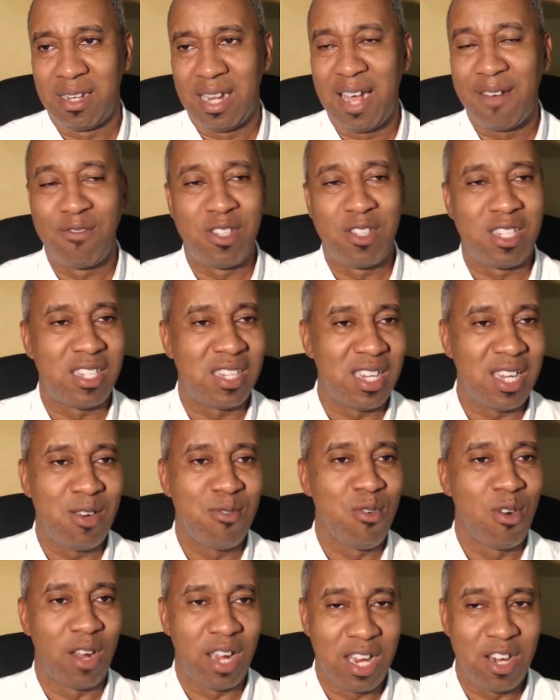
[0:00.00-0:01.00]
They have
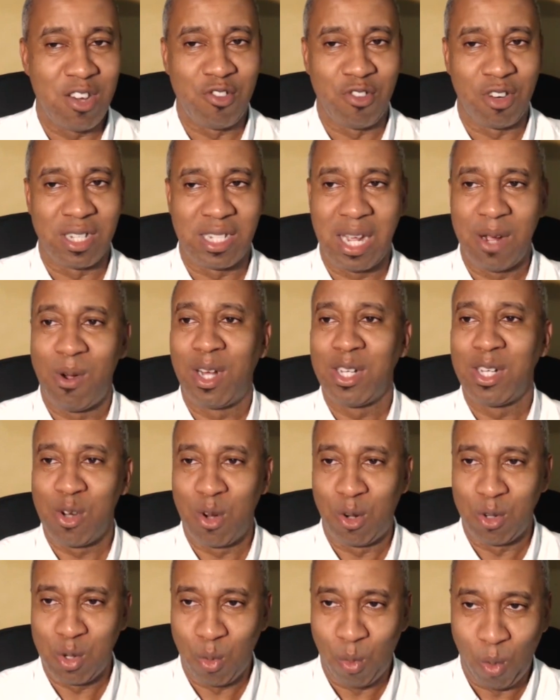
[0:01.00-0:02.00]
zero interest. They want to
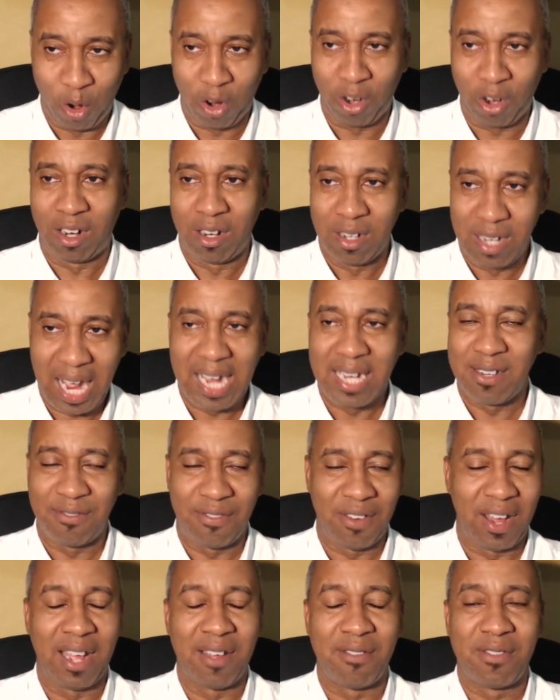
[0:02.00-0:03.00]
go to work 9 to 5.